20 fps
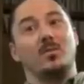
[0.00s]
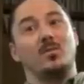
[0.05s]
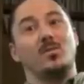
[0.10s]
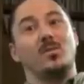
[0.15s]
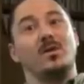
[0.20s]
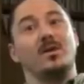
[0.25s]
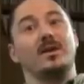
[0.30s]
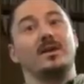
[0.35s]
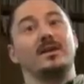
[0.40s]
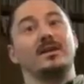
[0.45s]

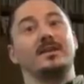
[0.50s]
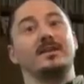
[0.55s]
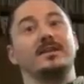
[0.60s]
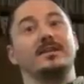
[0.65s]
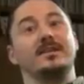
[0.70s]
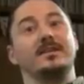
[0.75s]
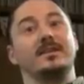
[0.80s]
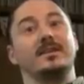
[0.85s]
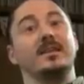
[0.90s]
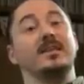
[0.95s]

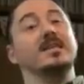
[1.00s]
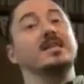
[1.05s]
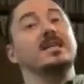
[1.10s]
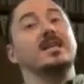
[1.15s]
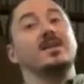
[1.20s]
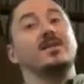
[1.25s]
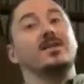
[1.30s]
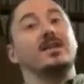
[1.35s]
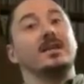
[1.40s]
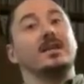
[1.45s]
one
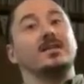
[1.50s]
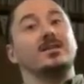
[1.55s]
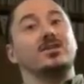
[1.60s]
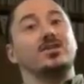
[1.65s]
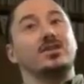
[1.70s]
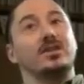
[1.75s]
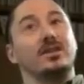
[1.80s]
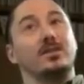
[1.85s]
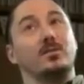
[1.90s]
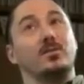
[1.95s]
that
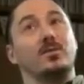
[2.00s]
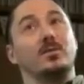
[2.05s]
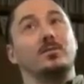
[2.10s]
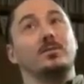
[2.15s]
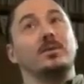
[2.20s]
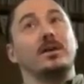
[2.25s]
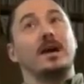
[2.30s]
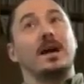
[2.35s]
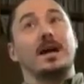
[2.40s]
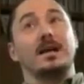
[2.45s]
she will
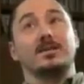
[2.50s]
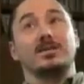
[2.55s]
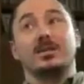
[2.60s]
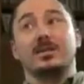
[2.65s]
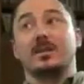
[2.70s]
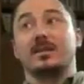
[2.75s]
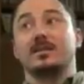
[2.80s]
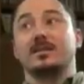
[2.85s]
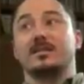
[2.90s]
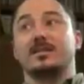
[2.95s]

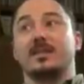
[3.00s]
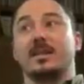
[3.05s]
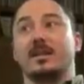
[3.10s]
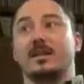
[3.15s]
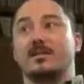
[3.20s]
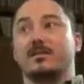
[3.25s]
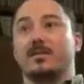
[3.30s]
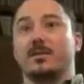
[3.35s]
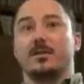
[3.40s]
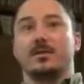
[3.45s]
actually is
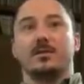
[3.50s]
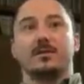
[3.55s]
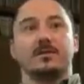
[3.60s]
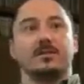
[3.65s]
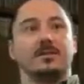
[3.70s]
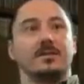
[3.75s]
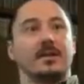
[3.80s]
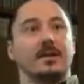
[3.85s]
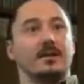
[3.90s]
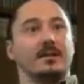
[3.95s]
sitting for her
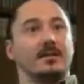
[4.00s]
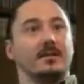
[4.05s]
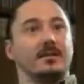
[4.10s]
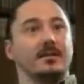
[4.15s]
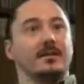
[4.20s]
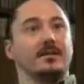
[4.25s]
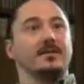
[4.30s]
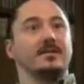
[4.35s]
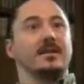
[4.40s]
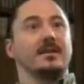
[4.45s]
state
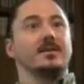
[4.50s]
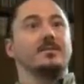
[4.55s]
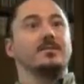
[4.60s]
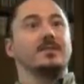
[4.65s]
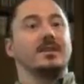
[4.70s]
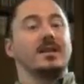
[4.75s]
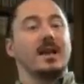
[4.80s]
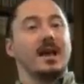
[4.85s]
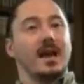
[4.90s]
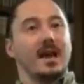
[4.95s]
exam
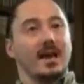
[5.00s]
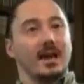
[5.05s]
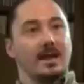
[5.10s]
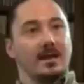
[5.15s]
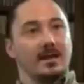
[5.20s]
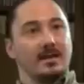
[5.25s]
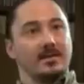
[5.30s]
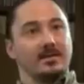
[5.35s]
today,